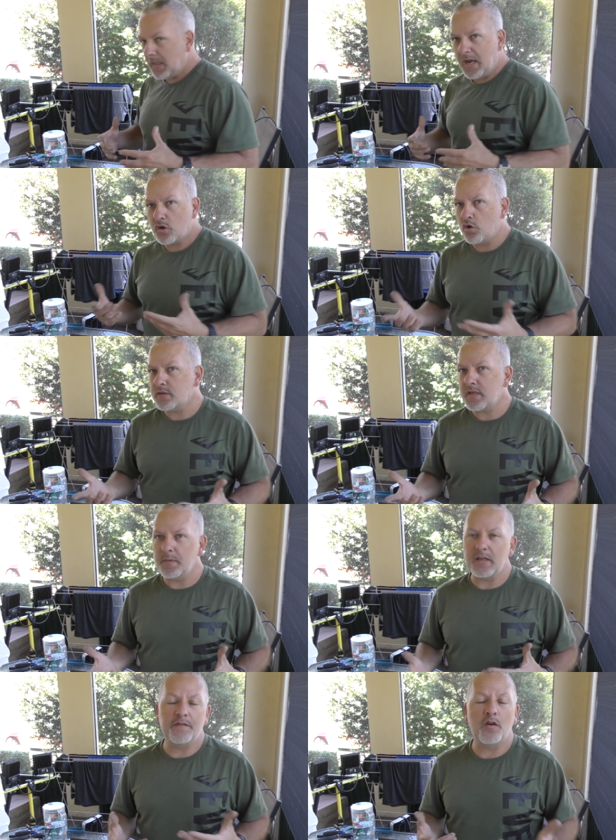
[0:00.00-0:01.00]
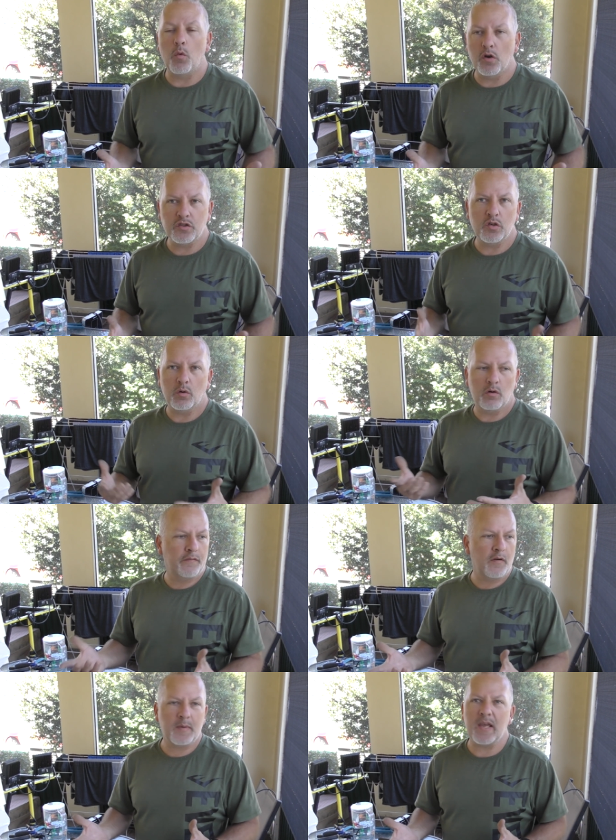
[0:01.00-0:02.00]
and cook something if I want to, or
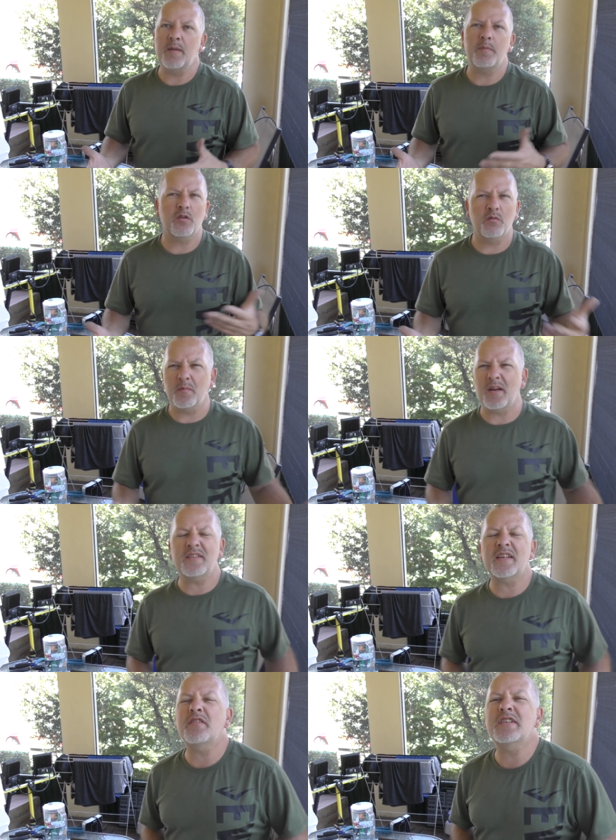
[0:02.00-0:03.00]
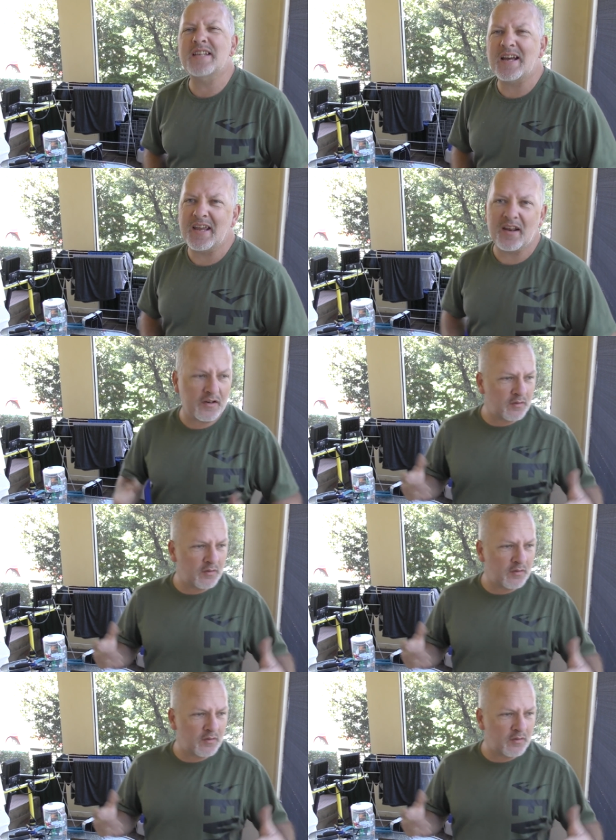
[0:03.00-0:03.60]
if I'm camping, or I'm just having a day out.